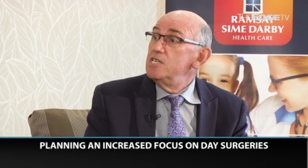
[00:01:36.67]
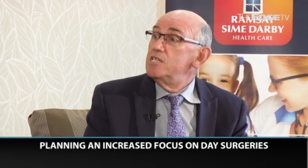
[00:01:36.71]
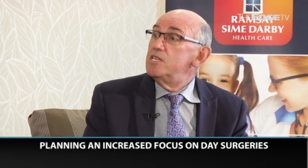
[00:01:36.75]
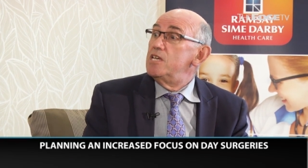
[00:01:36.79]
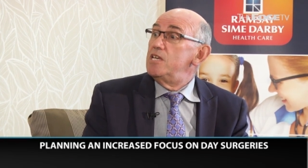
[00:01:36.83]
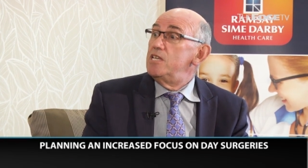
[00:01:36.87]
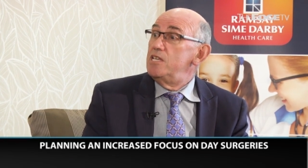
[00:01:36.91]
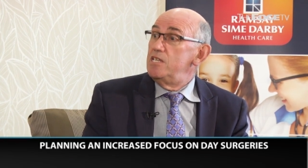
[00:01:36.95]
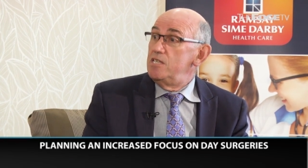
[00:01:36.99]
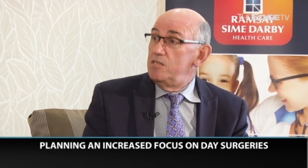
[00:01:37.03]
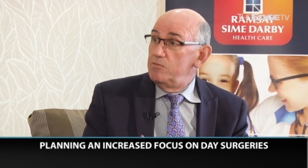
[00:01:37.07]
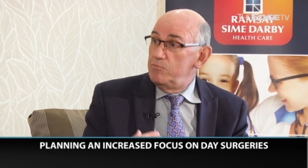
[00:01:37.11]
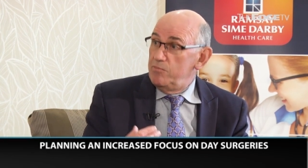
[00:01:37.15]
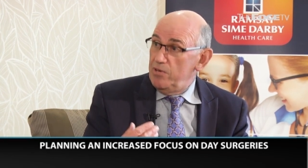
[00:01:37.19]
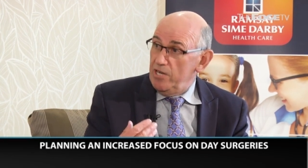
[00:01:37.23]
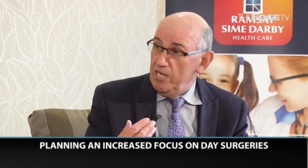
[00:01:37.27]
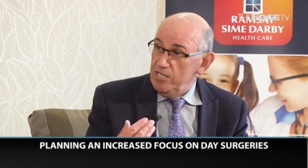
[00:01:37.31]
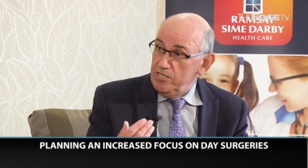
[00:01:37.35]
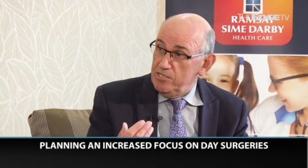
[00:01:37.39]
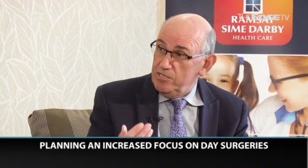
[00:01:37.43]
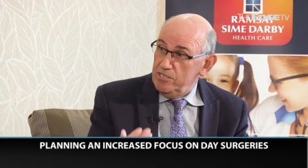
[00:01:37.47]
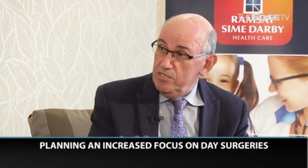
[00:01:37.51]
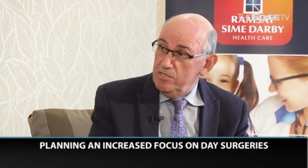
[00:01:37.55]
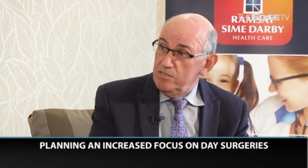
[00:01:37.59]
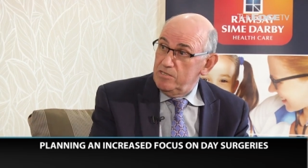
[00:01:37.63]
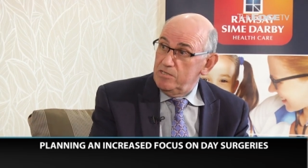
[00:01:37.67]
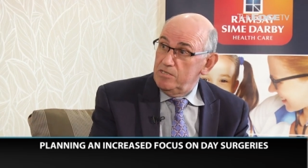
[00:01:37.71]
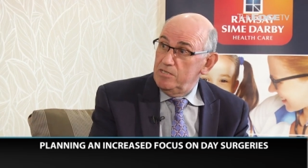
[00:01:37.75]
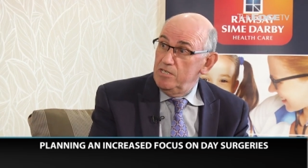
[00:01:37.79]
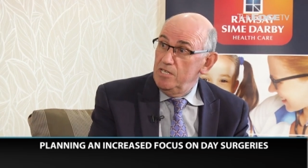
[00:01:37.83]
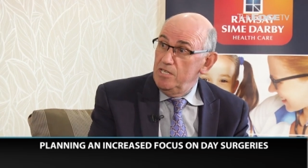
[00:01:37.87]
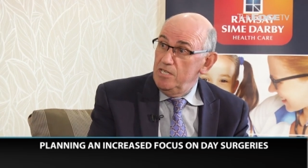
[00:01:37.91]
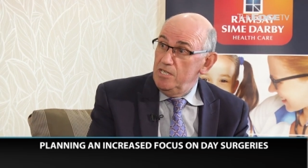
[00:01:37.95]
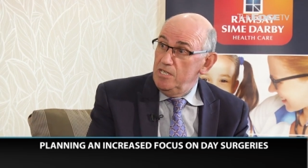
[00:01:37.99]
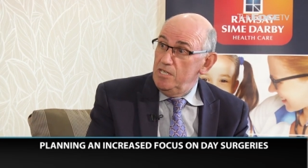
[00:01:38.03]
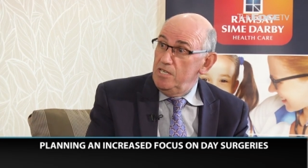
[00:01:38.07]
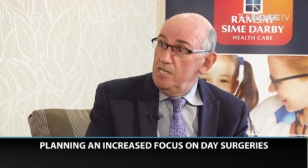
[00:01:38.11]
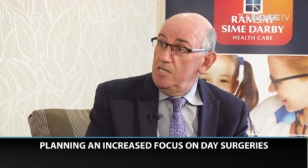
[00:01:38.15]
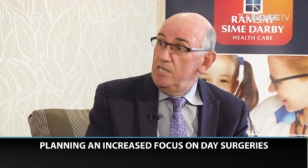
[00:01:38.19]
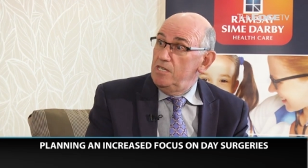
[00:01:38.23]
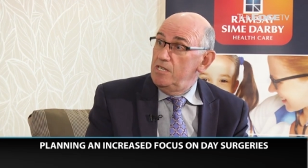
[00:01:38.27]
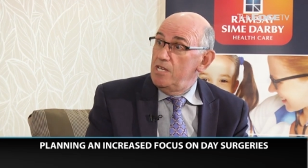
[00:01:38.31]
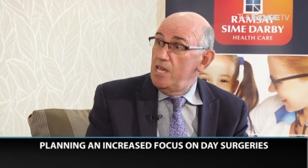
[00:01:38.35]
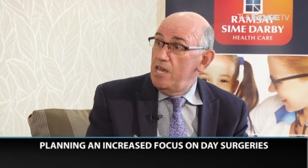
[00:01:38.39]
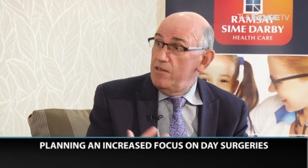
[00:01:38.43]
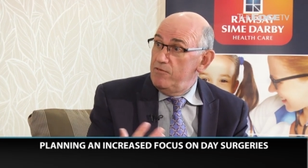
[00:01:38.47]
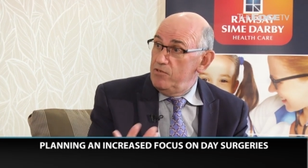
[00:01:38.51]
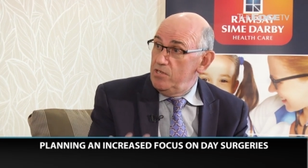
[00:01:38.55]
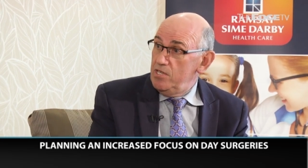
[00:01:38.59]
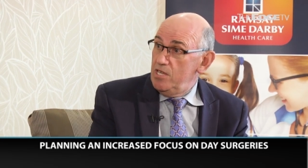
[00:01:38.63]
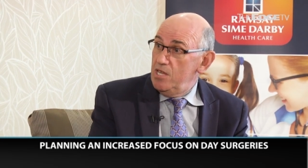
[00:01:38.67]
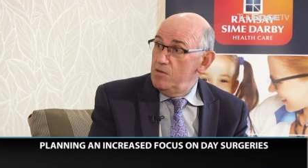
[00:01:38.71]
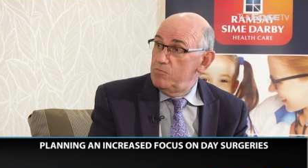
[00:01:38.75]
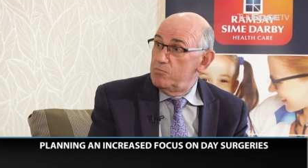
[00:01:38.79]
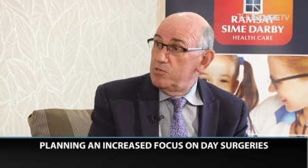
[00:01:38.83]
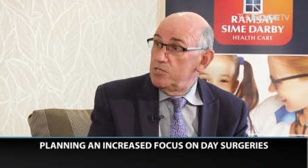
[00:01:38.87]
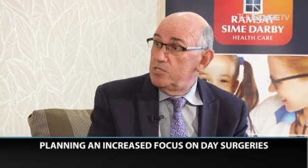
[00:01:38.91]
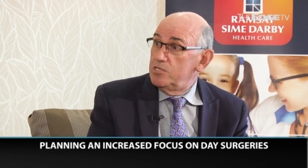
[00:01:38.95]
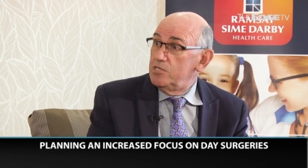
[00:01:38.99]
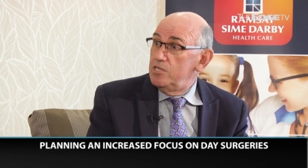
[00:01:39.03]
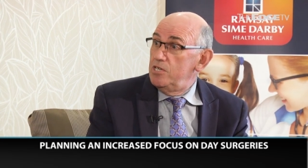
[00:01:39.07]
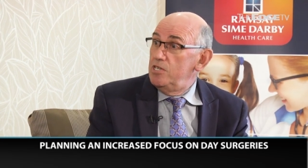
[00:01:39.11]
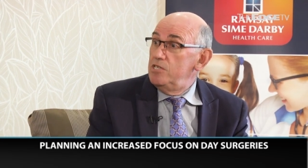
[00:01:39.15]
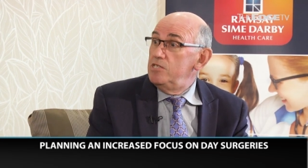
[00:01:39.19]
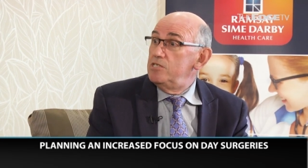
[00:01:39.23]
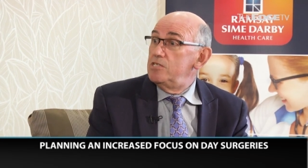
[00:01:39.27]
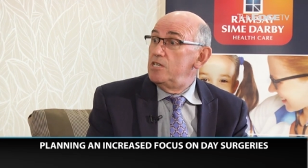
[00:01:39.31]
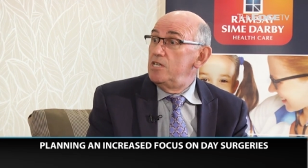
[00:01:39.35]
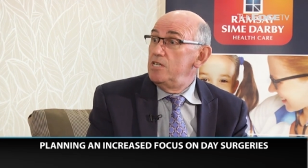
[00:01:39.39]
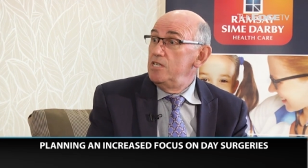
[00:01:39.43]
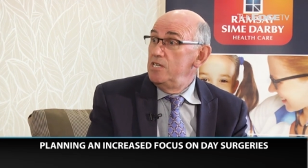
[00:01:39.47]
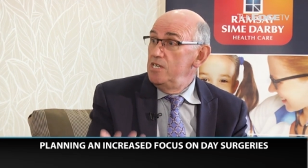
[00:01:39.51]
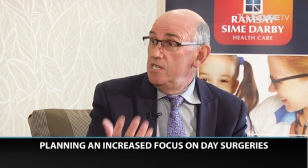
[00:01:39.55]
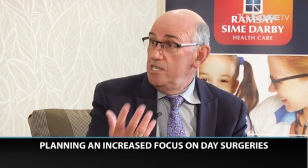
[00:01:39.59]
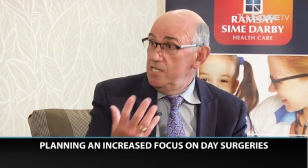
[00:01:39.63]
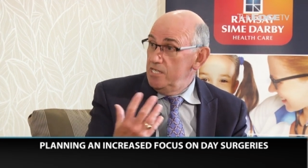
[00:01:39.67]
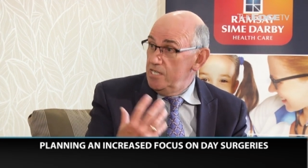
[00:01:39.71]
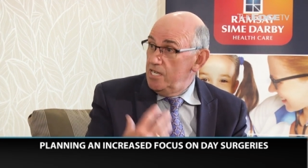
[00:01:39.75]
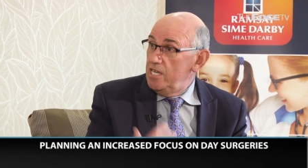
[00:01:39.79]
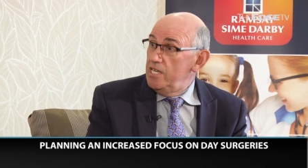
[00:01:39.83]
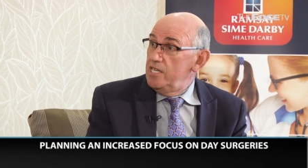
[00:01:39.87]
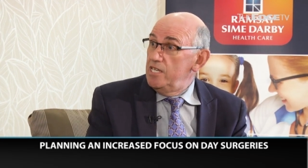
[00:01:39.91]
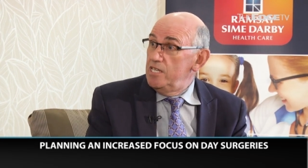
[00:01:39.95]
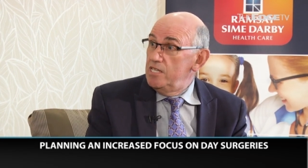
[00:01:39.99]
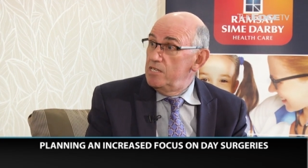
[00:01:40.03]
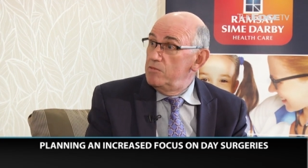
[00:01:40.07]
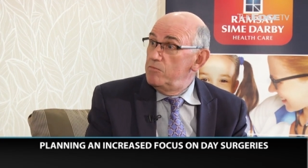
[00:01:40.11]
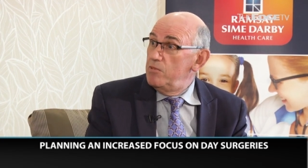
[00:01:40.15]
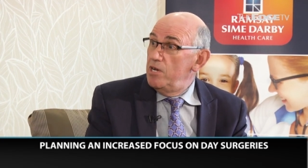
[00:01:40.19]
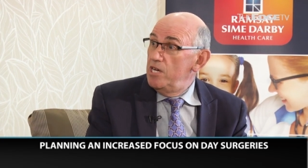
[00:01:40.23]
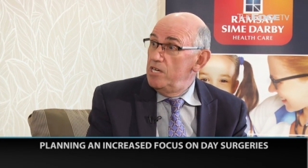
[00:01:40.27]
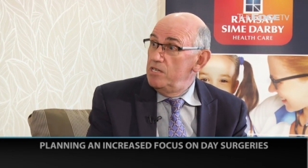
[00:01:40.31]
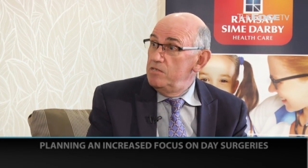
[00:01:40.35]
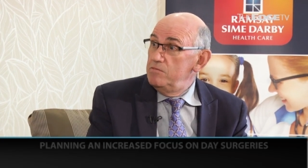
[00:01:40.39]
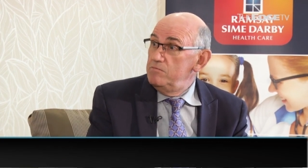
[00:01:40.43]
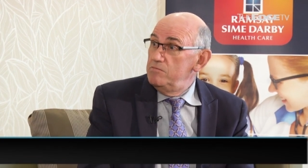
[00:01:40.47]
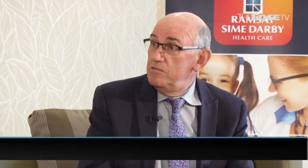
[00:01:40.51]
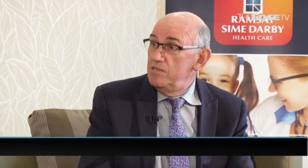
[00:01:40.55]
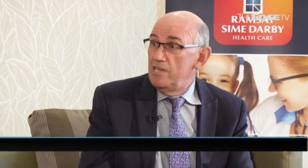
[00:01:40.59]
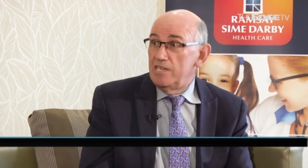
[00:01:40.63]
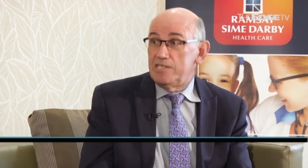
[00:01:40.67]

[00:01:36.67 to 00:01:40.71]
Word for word: getting the patients in, having their procedure, getting them home.